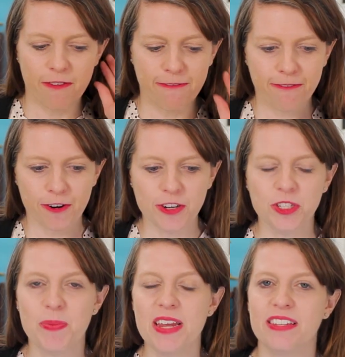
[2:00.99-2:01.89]
The
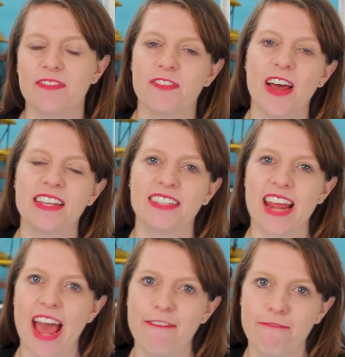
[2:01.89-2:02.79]
first piece of advice that I
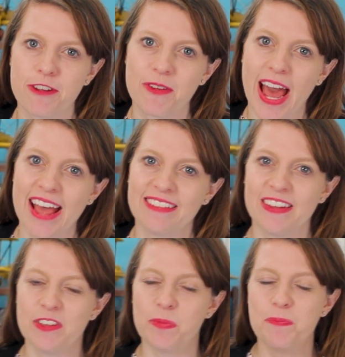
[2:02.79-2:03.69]
have for you guys
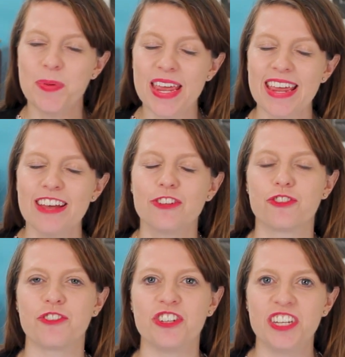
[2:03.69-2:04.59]
is be
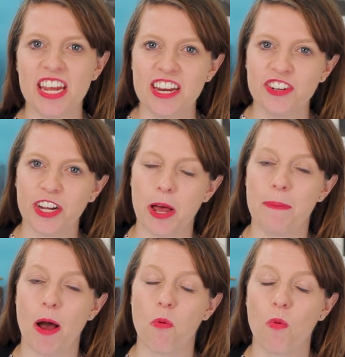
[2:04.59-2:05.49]
strategic
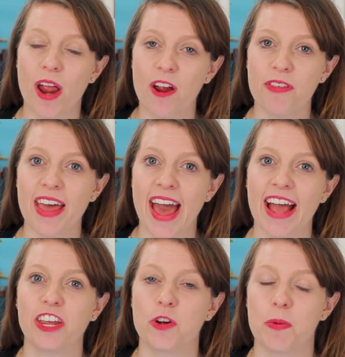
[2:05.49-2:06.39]
about where the
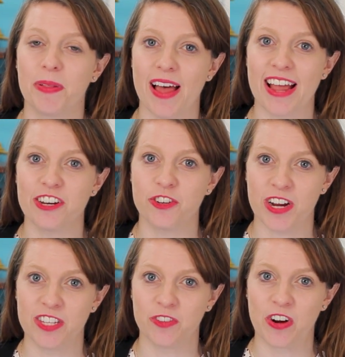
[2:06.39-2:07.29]
heck you're applying to
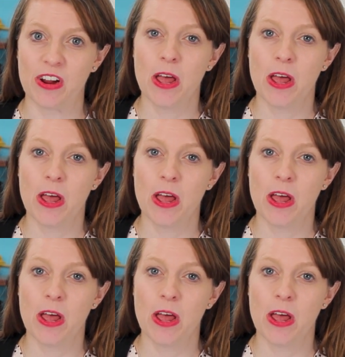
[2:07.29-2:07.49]
transfer